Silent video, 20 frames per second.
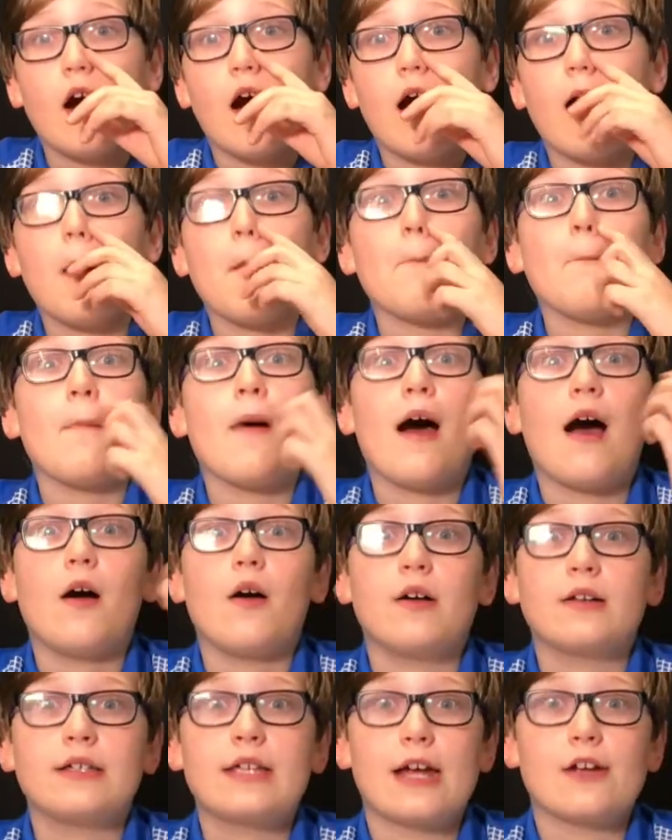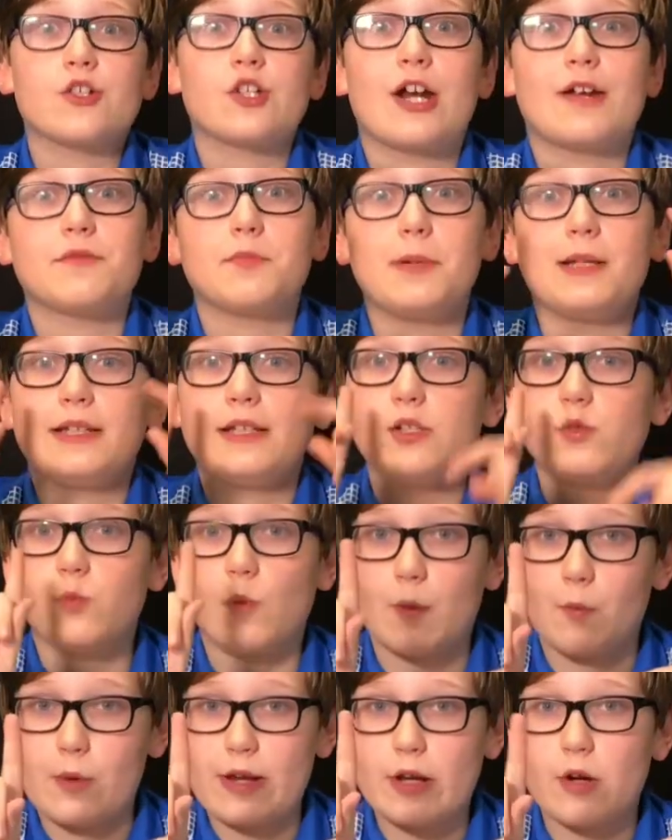Accounts should have to be at least
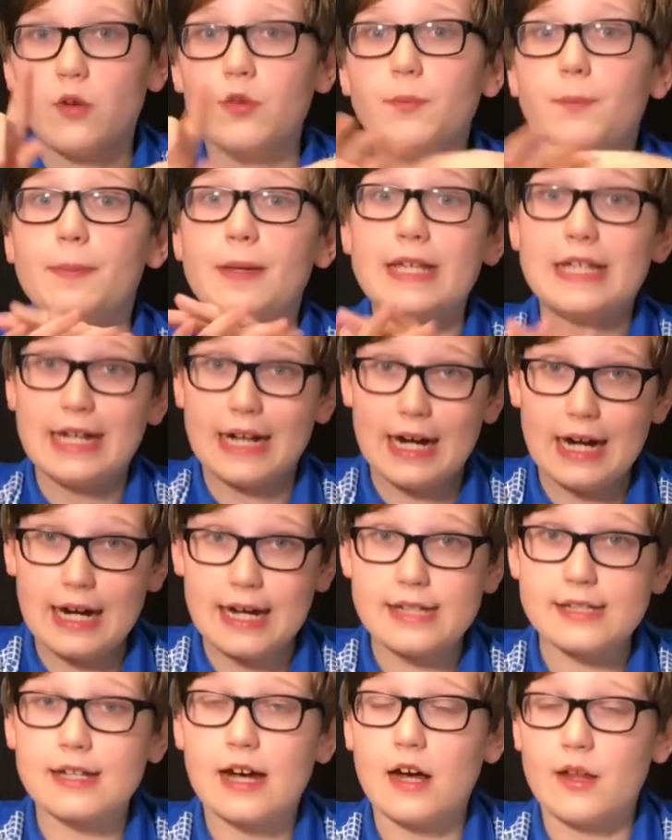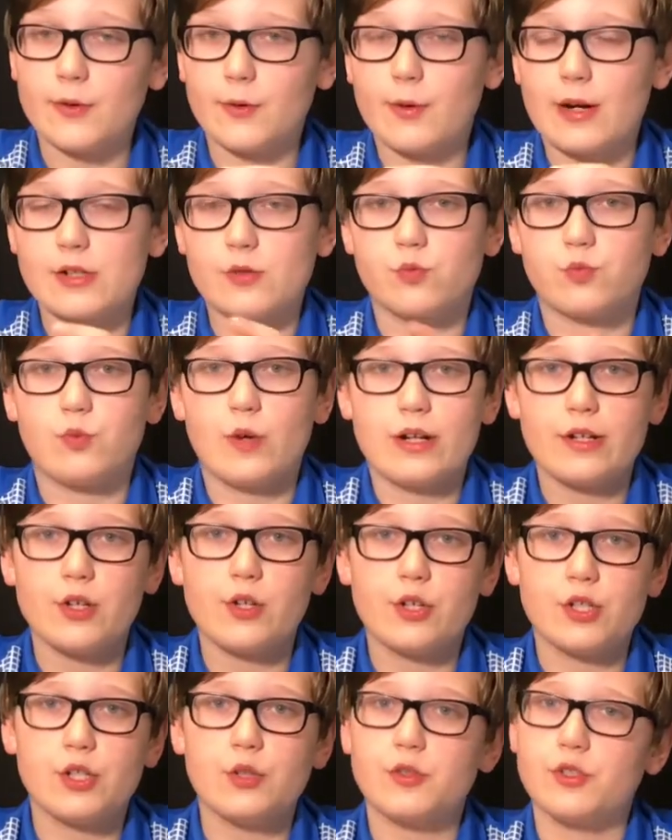1 week old, because otherwise what
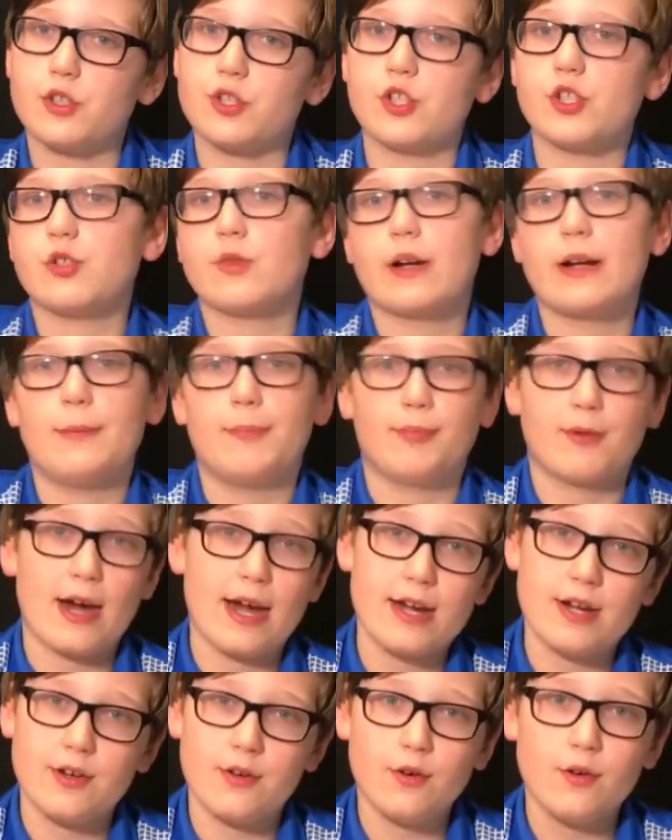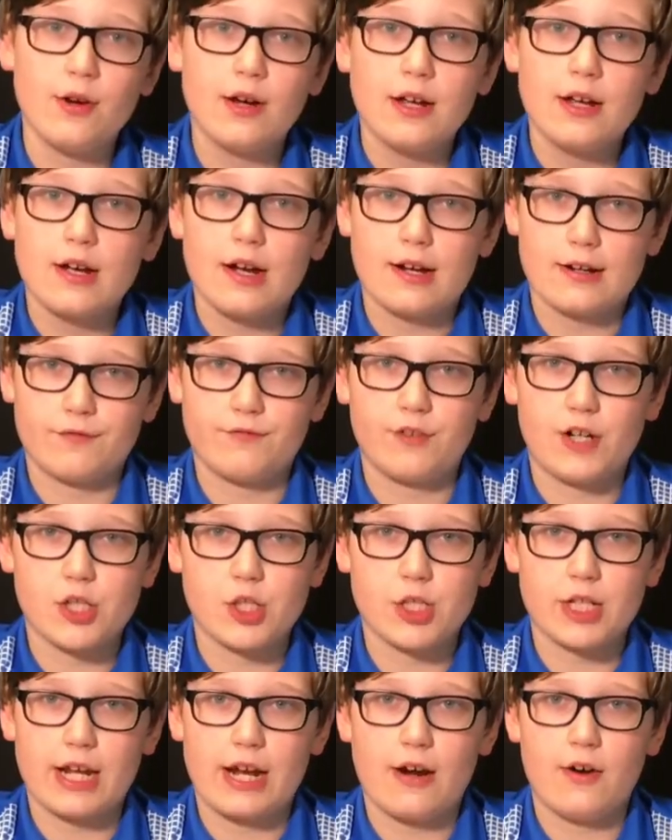you could do is you could just create a brand new,
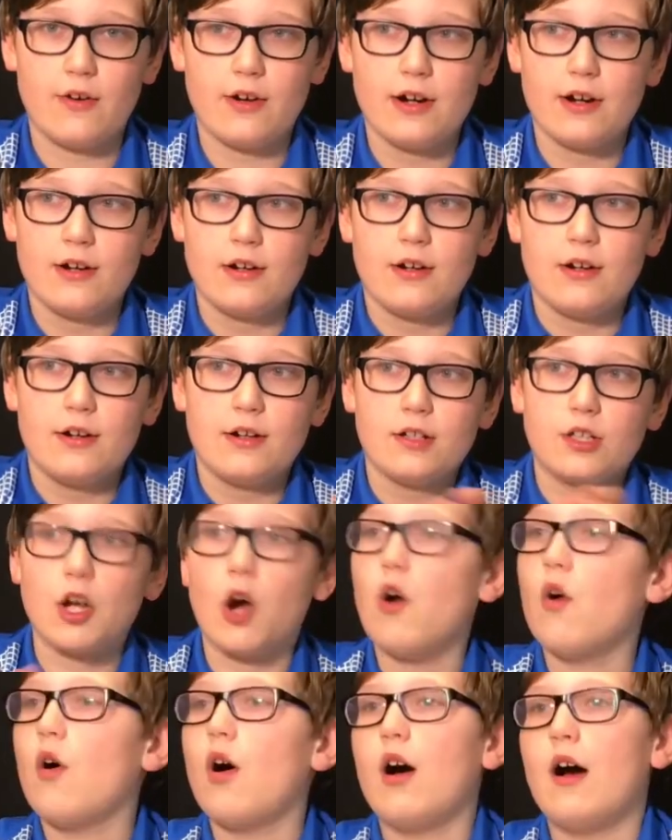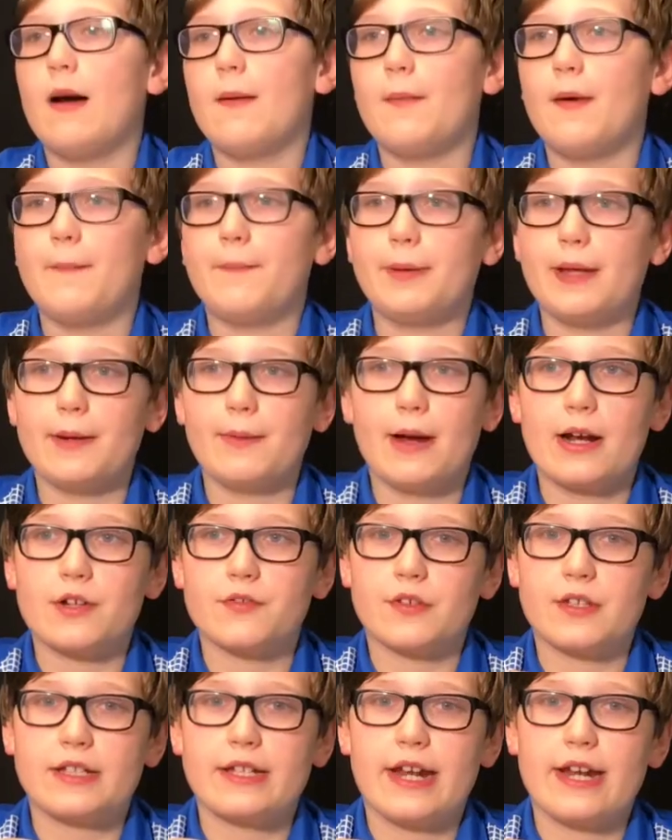fresh account, go play
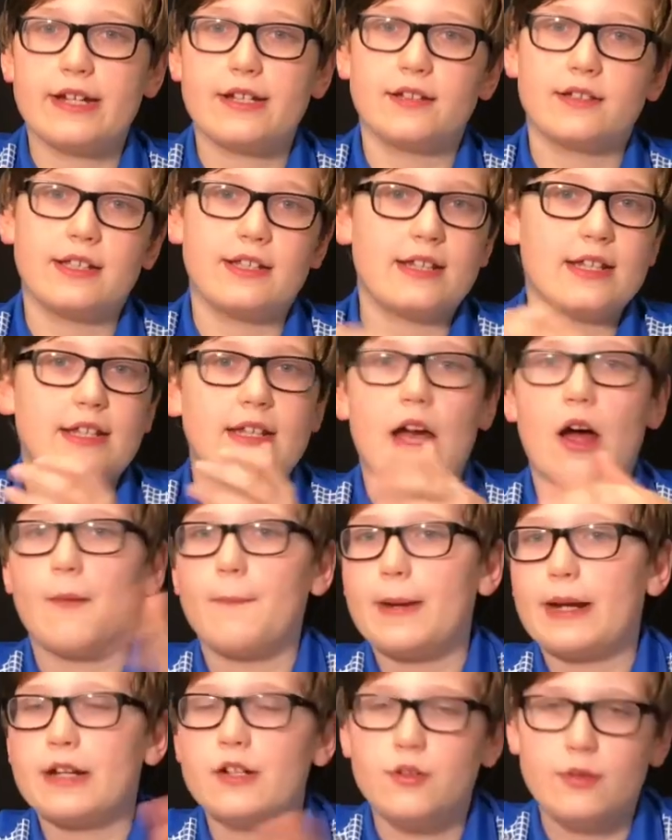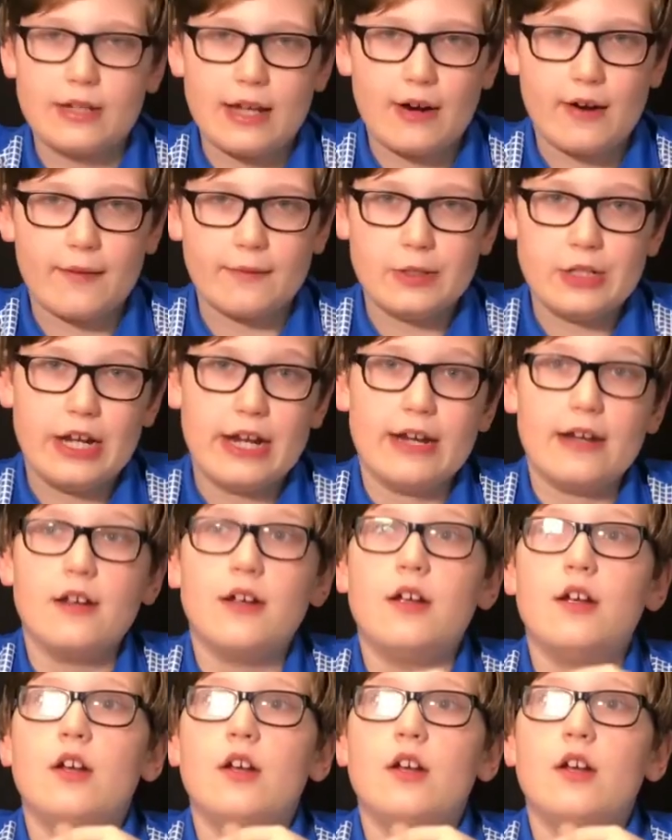ranked for the day, delete the account, make a new account every day.